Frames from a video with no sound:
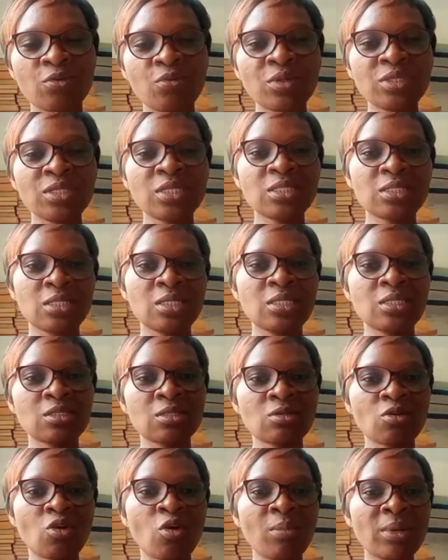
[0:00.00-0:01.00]
which is
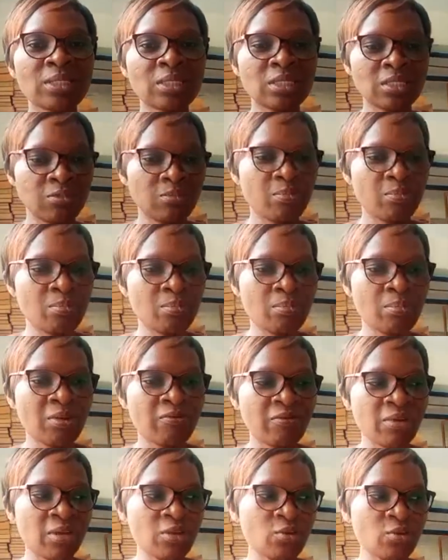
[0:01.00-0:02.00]
his comment is
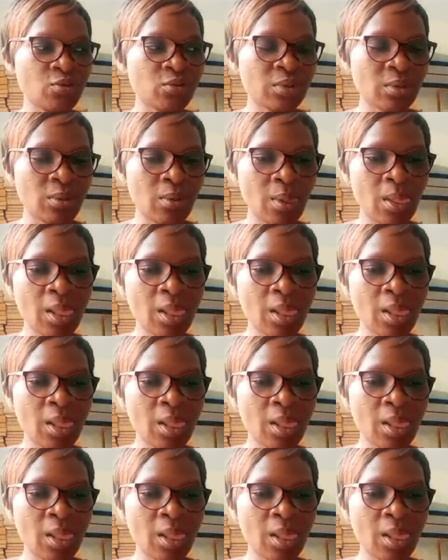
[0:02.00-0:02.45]
perfectly good.